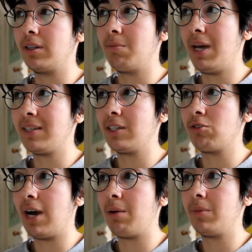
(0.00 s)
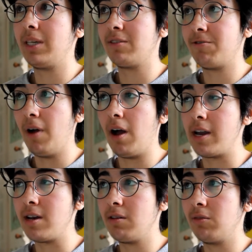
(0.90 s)
mass in gram is
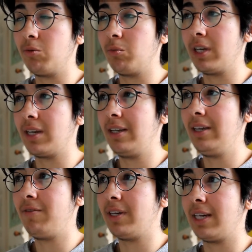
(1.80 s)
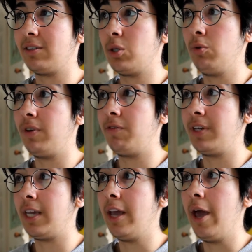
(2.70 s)
fine, we can leave it as
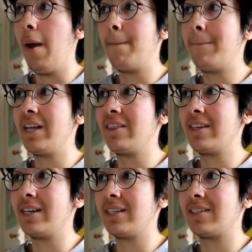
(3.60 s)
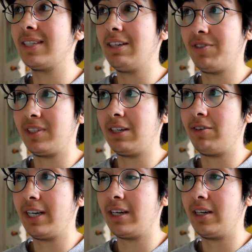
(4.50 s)
250, but the surface
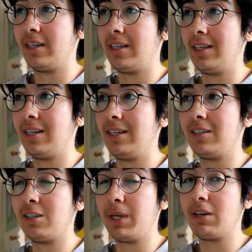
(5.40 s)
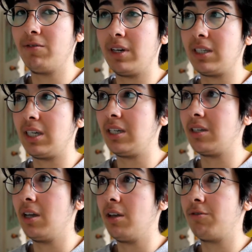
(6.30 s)
area needs to be
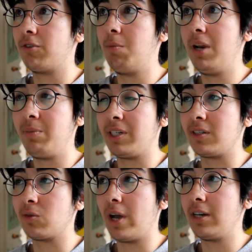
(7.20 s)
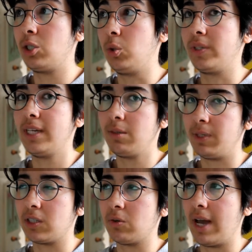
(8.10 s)
converted from millimeters squared to
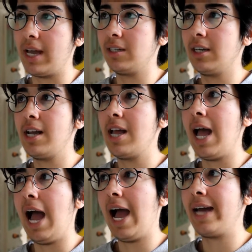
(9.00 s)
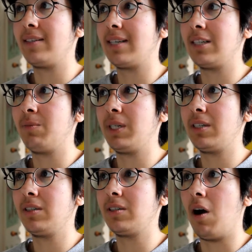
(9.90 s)
centimeters squared, and
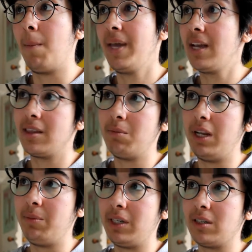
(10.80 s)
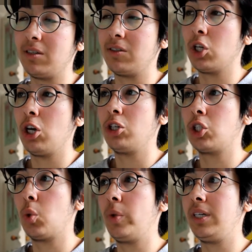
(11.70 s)
centimeters are bigger than millimeters,
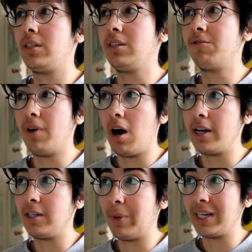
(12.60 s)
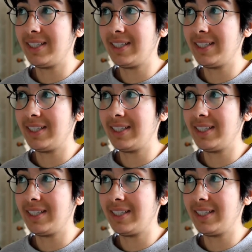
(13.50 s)
so we need to divide by